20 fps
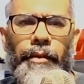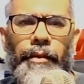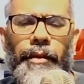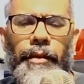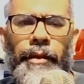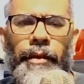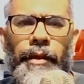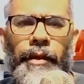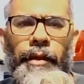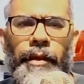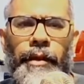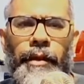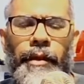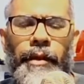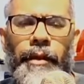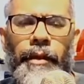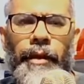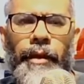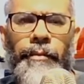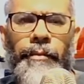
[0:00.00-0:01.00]
in
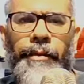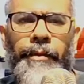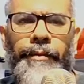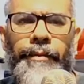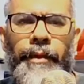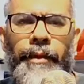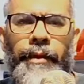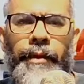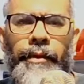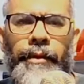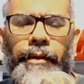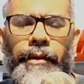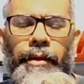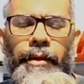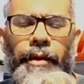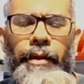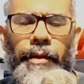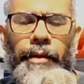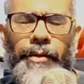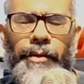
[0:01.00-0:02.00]
the amplifier,
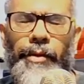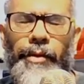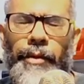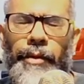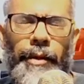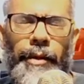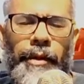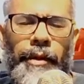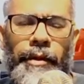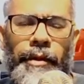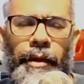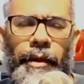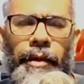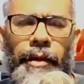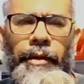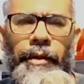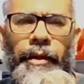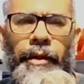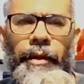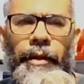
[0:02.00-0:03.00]
so
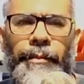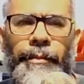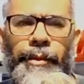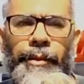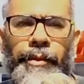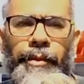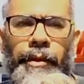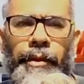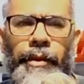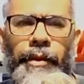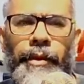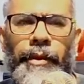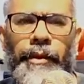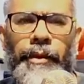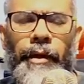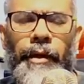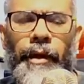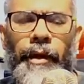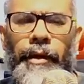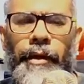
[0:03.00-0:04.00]
in the input
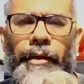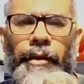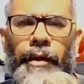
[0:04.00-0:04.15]
light,